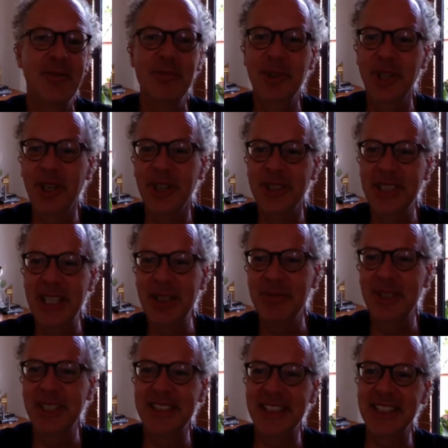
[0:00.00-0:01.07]
beyond
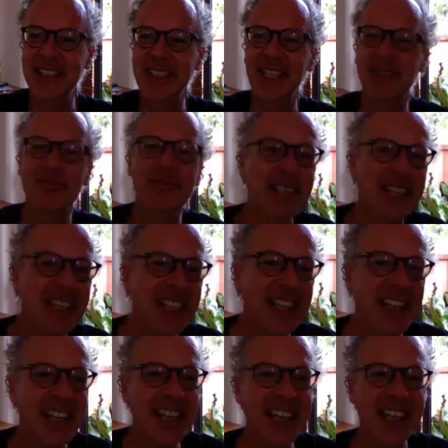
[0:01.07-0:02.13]
Lambda CDM,
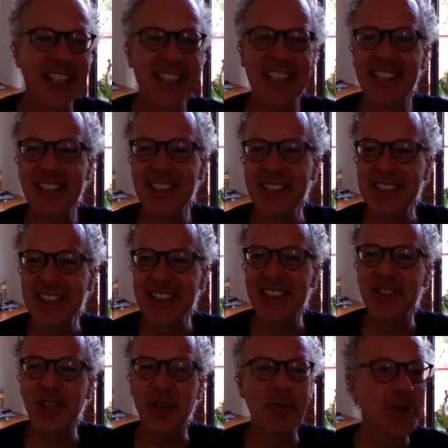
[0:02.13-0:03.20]
uh, you, this is
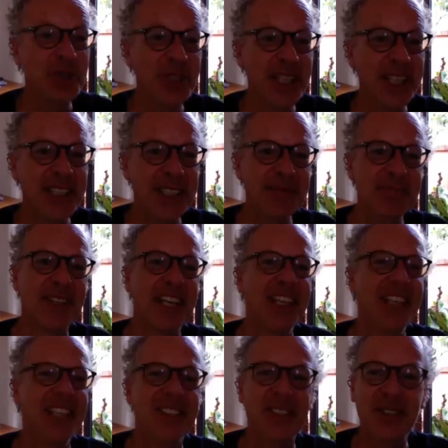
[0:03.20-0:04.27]
the opportunity.
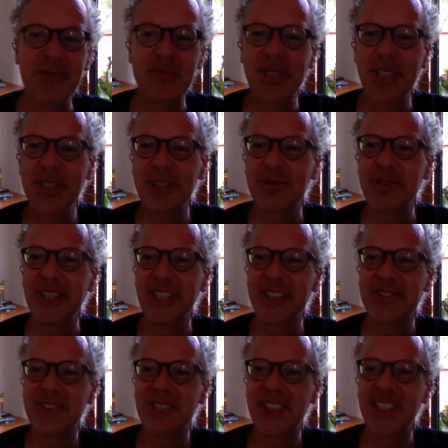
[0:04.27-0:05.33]
So Pedro, without
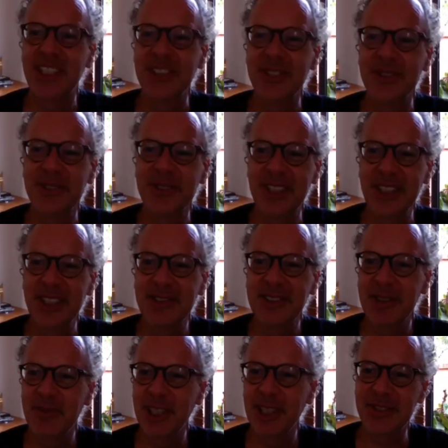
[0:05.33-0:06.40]
further ado, thank you
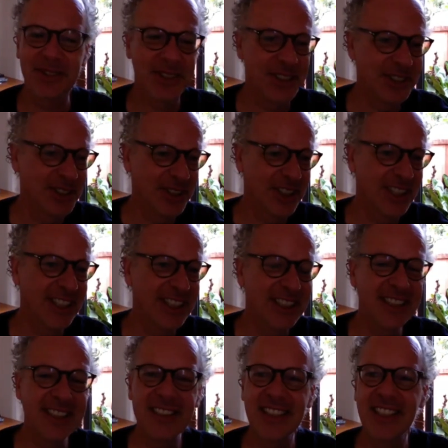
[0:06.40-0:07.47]
very much for joining
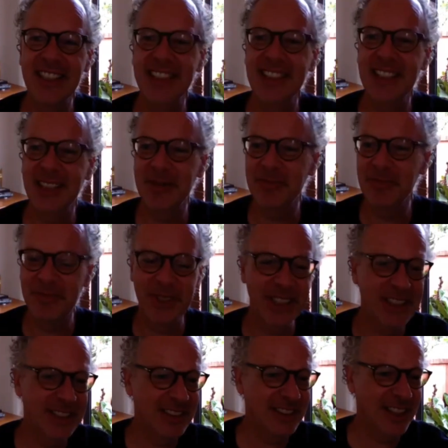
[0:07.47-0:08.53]
us and
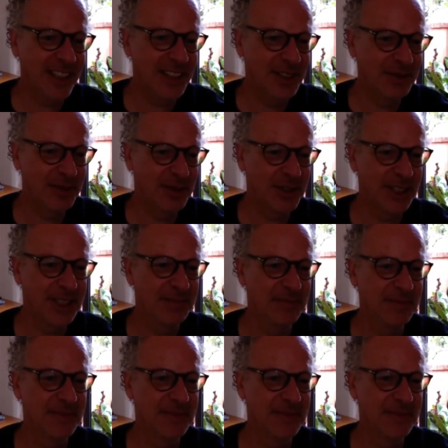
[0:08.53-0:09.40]
Please take the floor.